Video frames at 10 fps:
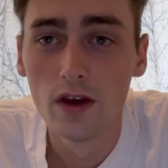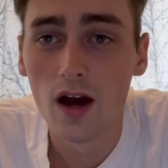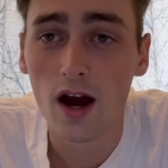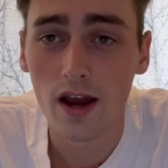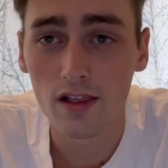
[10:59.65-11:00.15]

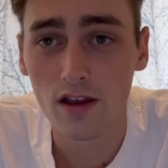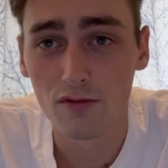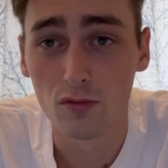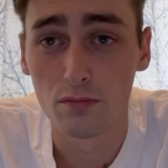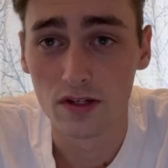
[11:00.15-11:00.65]

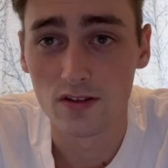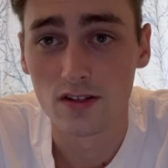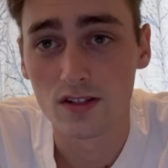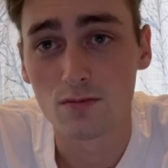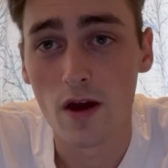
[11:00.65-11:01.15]
high-level
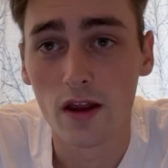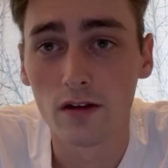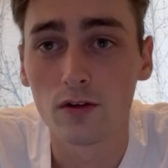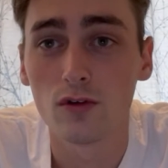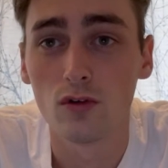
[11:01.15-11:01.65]

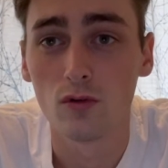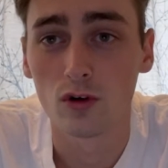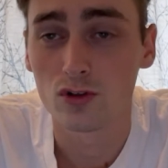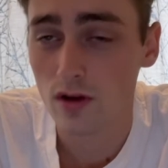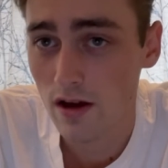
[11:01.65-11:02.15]
businessmen who were
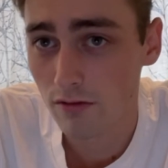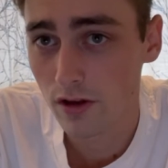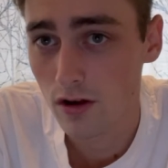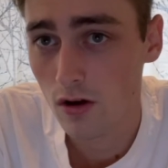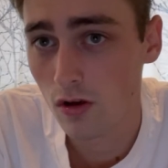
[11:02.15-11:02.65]

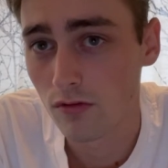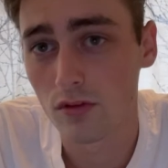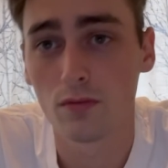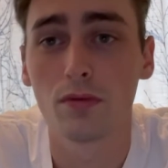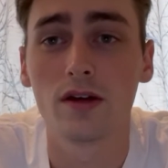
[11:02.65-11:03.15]
traveling all over
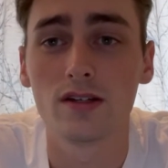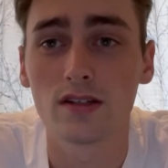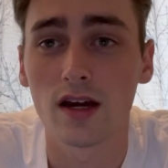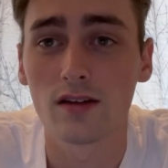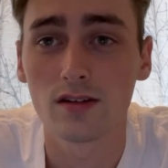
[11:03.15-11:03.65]
the place,
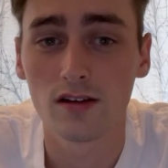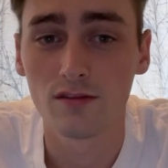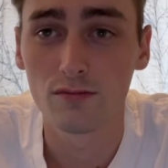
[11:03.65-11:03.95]
had a ton of